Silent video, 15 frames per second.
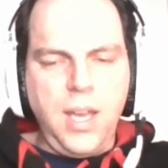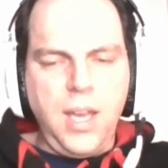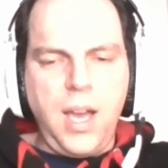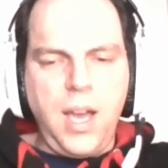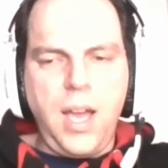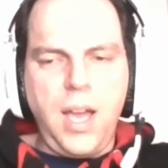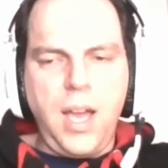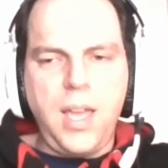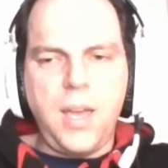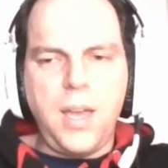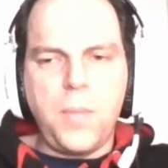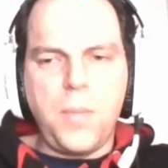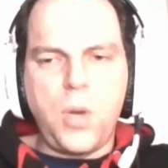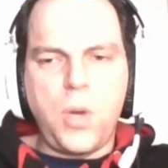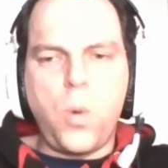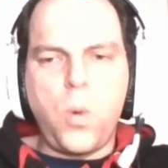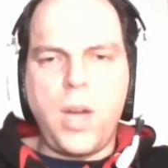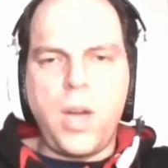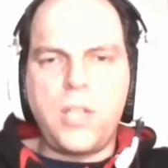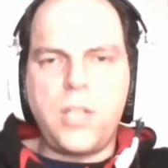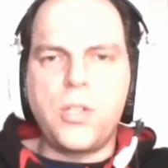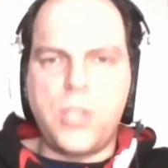I am
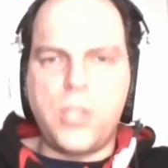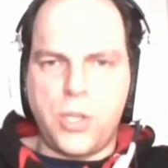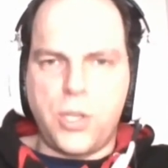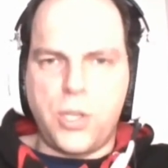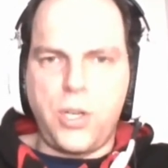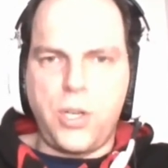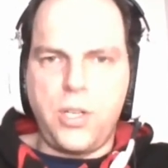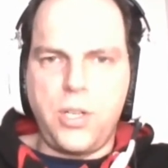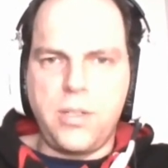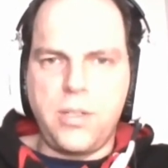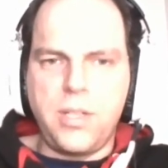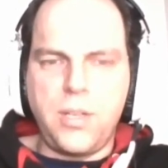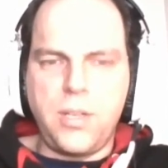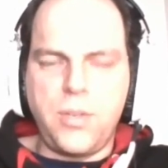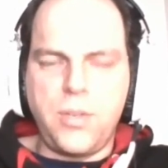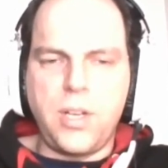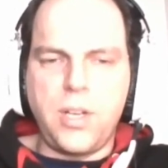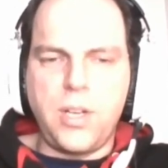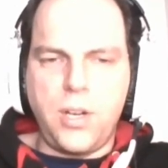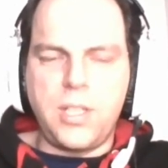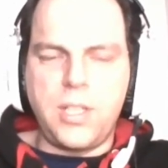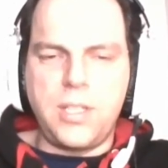quite concerned uh,
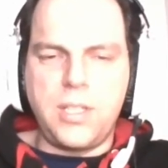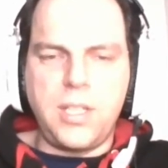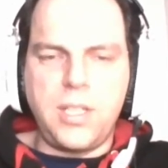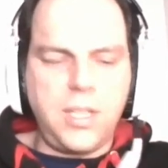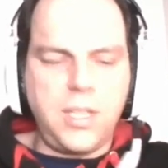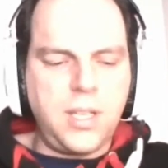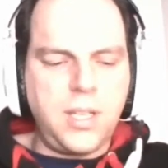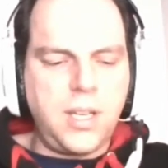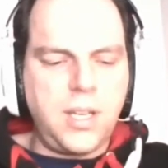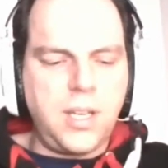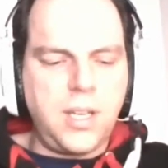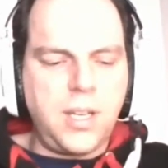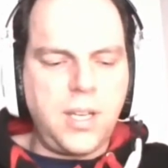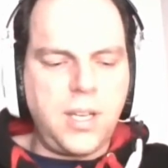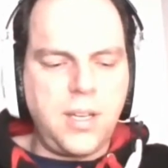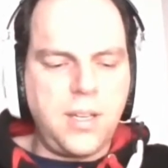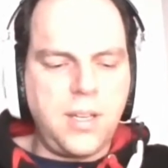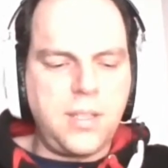regarding uh,